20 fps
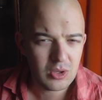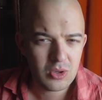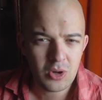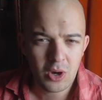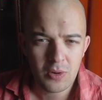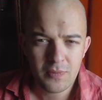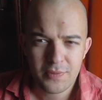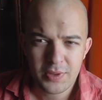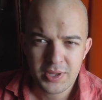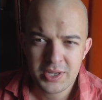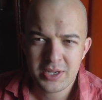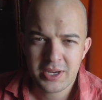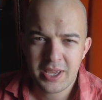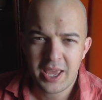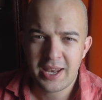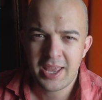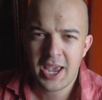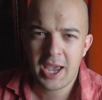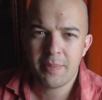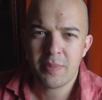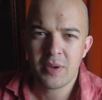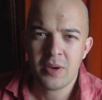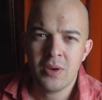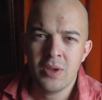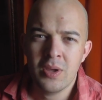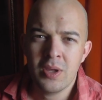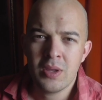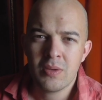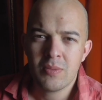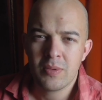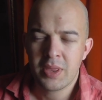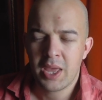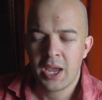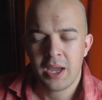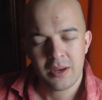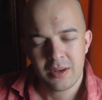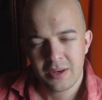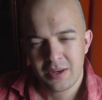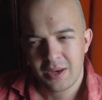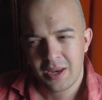conflict can happen
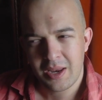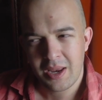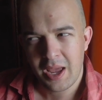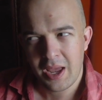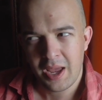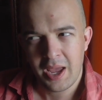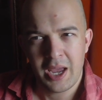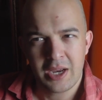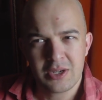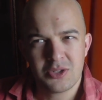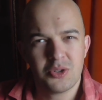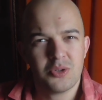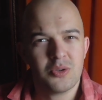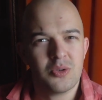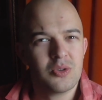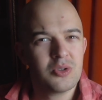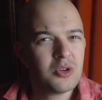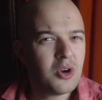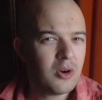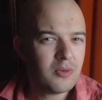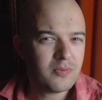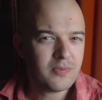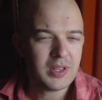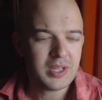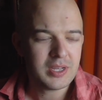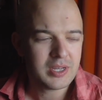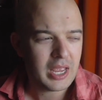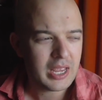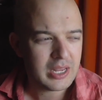without actual conflict.